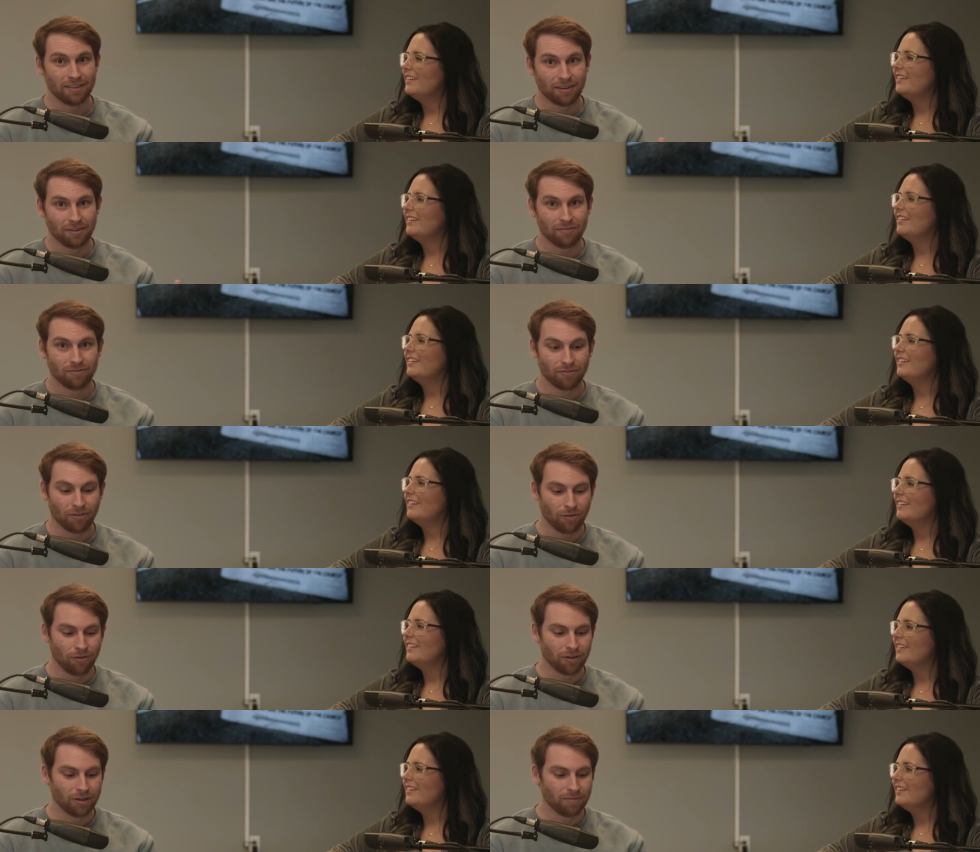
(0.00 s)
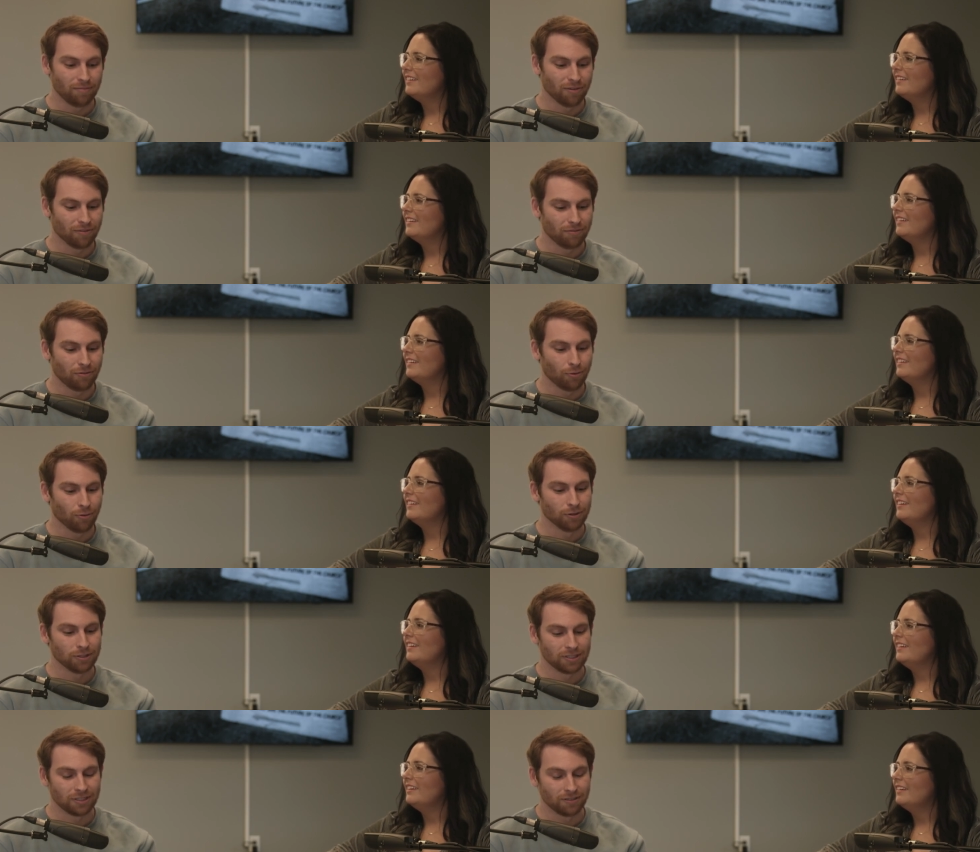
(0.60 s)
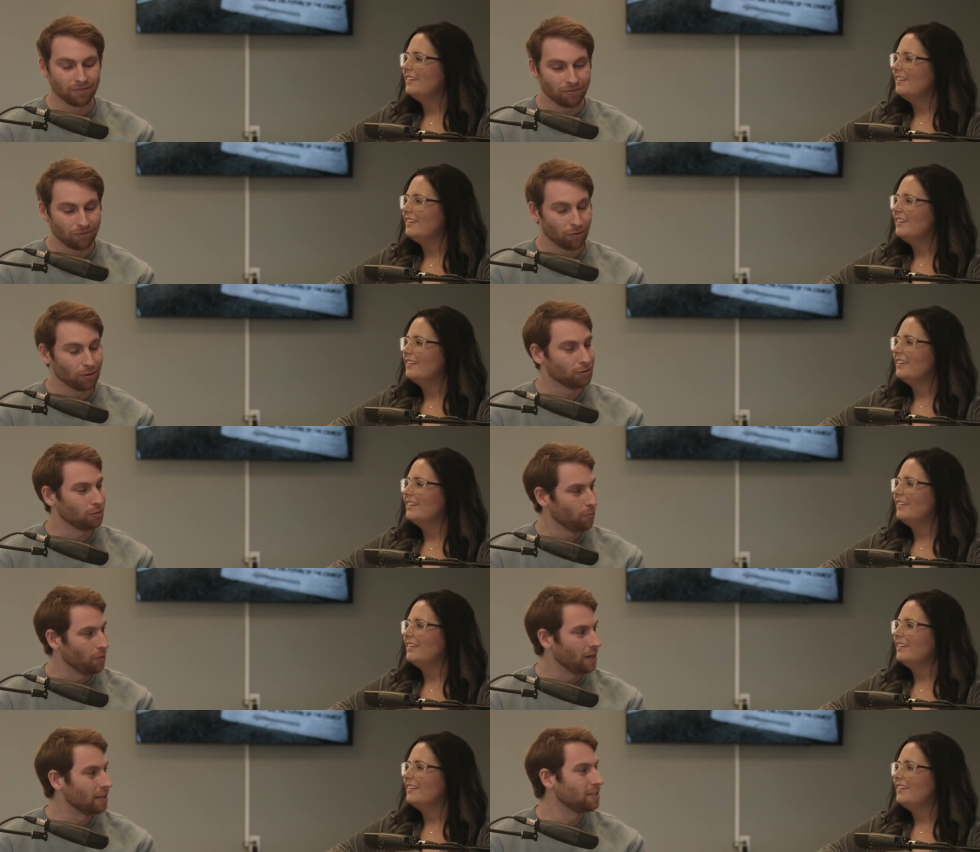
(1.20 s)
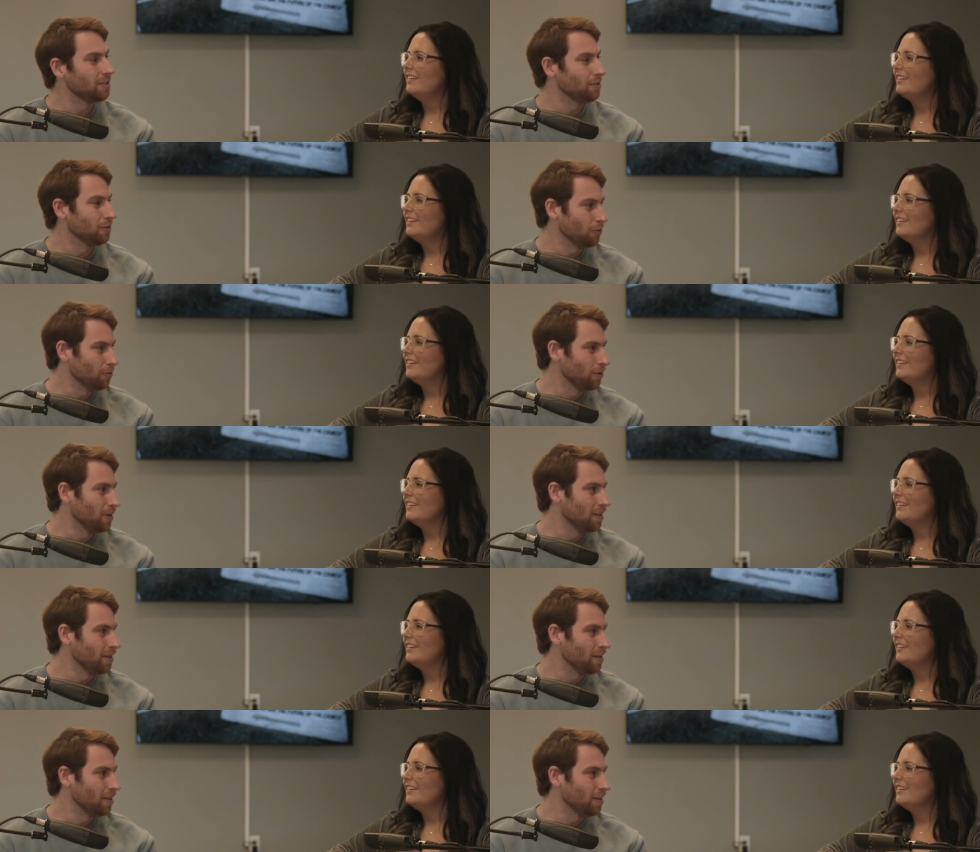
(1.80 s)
Speaker 1: that unfolded before us. And the first one we get to do it